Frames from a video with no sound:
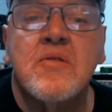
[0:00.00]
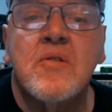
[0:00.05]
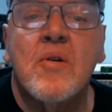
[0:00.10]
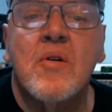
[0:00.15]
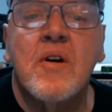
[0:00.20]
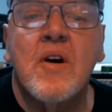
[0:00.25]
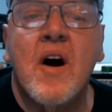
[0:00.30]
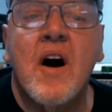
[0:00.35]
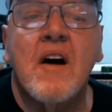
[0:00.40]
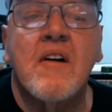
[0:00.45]

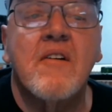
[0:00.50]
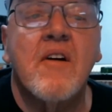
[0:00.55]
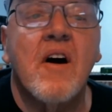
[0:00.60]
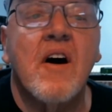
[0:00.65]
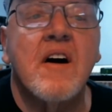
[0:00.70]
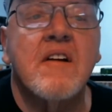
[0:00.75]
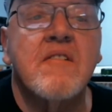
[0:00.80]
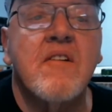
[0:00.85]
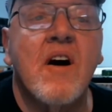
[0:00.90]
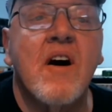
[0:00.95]
Doing Hot
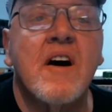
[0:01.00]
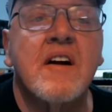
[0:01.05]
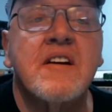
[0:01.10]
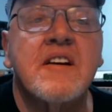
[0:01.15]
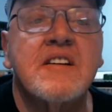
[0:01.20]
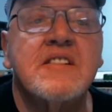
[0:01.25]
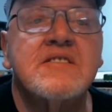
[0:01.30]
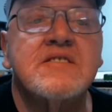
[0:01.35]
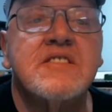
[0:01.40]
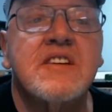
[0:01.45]
Rod
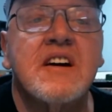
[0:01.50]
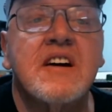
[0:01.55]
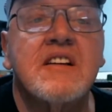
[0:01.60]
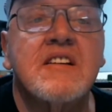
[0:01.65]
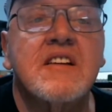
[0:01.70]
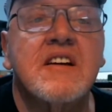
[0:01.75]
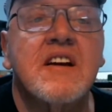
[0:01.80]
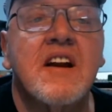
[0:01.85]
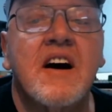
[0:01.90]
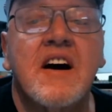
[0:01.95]
Rodney's
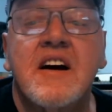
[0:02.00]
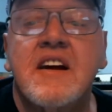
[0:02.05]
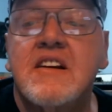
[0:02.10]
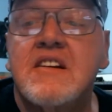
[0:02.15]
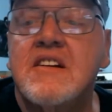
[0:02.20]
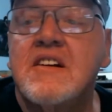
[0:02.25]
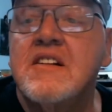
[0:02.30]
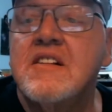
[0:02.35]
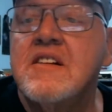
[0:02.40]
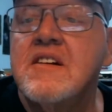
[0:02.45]
thing tonight.
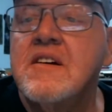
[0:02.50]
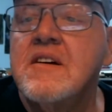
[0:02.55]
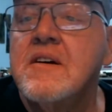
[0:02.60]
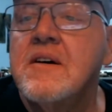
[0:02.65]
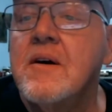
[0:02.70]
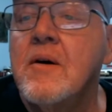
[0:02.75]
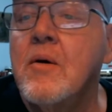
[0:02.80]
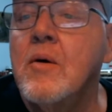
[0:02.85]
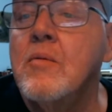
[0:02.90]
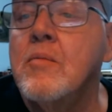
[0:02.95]

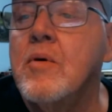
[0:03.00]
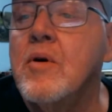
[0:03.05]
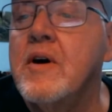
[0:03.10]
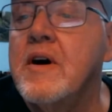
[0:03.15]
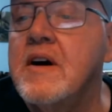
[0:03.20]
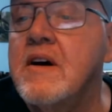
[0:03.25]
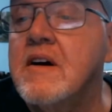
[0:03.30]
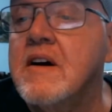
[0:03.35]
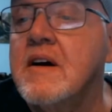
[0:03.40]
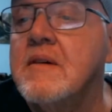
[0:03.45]
Oh boy,
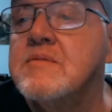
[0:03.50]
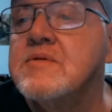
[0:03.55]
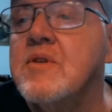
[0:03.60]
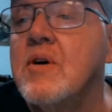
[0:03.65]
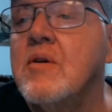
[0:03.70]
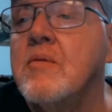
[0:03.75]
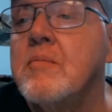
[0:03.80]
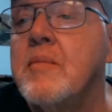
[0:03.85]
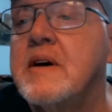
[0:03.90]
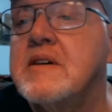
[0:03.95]
here comes a
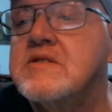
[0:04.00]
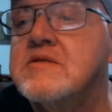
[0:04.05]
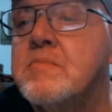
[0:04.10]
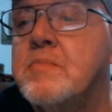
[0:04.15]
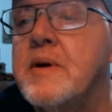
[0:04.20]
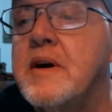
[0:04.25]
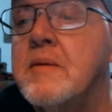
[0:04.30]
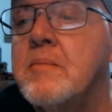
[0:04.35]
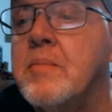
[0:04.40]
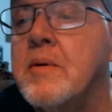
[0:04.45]
whole bunch
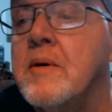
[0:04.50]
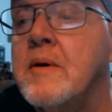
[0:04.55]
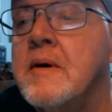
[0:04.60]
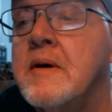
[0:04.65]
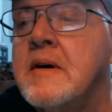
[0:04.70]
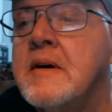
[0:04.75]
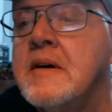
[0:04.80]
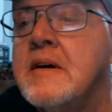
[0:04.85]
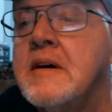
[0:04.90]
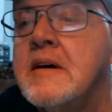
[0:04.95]
of people.
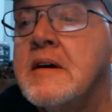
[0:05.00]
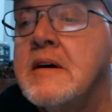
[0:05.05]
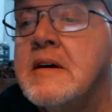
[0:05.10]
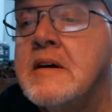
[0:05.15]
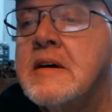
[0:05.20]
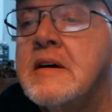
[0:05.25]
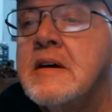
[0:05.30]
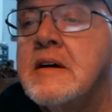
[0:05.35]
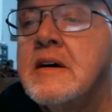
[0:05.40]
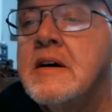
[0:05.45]

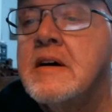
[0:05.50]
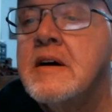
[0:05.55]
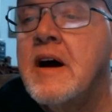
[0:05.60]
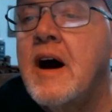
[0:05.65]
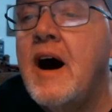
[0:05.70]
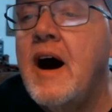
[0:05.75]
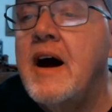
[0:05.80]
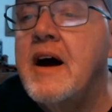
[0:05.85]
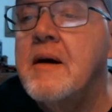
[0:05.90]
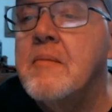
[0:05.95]

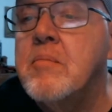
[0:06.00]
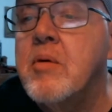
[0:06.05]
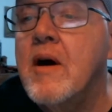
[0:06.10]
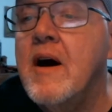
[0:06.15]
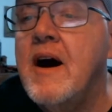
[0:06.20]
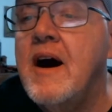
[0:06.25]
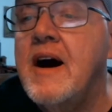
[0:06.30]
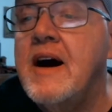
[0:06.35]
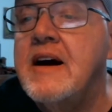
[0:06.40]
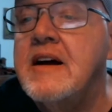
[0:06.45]
Hiya,
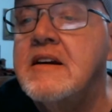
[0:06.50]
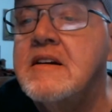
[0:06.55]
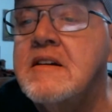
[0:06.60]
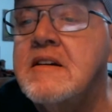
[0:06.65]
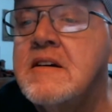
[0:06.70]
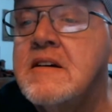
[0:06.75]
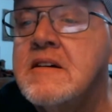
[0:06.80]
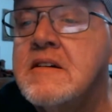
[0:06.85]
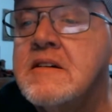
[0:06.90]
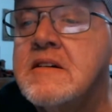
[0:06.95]

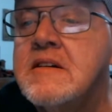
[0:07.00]
Brian.